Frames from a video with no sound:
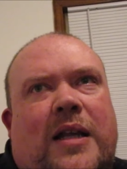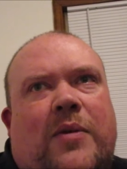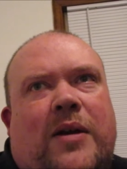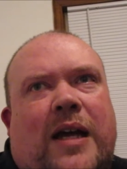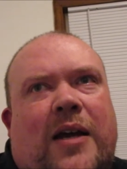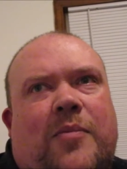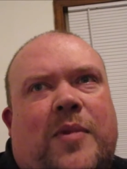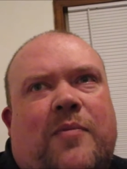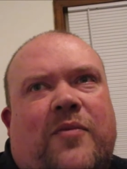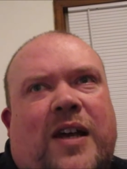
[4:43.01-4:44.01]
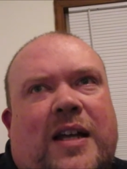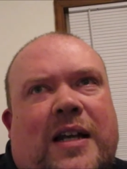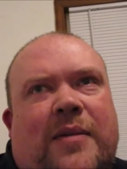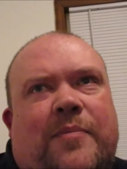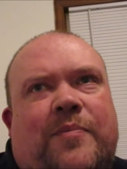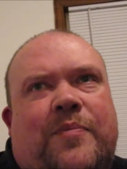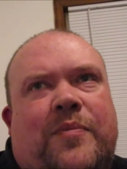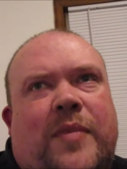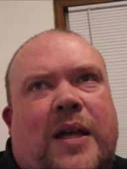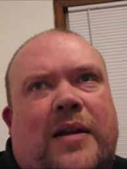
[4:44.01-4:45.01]
That would have helped them find me.
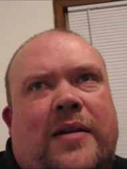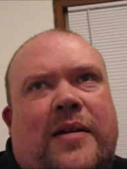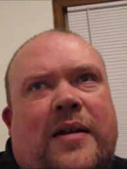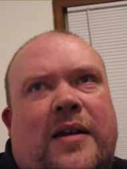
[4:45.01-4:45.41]
But